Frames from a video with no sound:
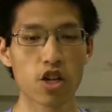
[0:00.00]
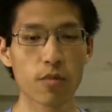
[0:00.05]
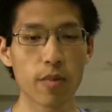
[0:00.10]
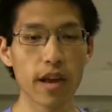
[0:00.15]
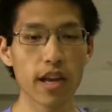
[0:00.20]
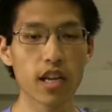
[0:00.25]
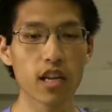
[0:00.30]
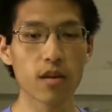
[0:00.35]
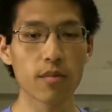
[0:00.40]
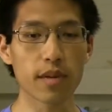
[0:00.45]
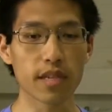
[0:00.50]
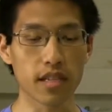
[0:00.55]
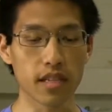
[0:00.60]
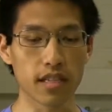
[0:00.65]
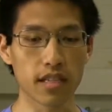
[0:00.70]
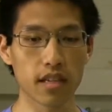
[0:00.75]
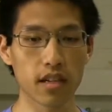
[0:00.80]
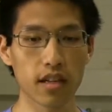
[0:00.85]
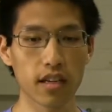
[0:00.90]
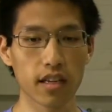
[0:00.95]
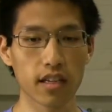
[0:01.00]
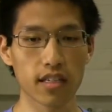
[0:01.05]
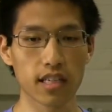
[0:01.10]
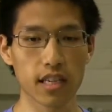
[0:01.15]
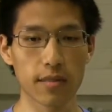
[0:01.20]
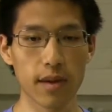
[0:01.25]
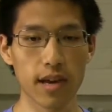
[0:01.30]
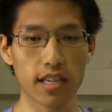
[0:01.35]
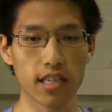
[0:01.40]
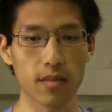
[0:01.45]
Germanium is a silicon
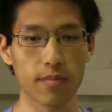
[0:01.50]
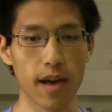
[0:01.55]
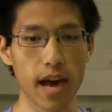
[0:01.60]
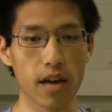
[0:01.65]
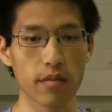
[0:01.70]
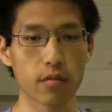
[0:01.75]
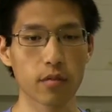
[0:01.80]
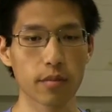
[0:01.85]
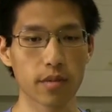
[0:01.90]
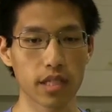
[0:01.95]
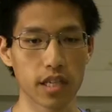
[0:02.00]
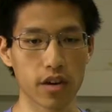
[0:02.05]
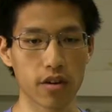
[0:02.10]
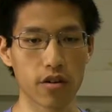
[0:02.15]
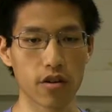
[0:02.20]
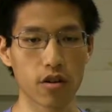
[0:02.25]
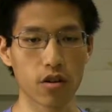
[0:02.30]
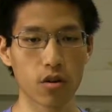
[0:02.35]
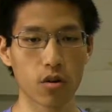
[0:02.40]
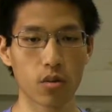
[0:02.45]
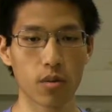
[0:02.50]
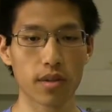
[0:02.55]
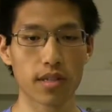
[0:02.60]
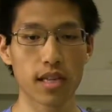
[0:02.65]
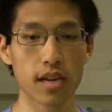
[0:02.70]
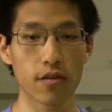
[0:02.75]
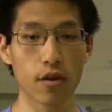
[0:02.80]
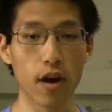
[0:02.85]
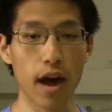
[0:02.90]
CMOS compatible material with several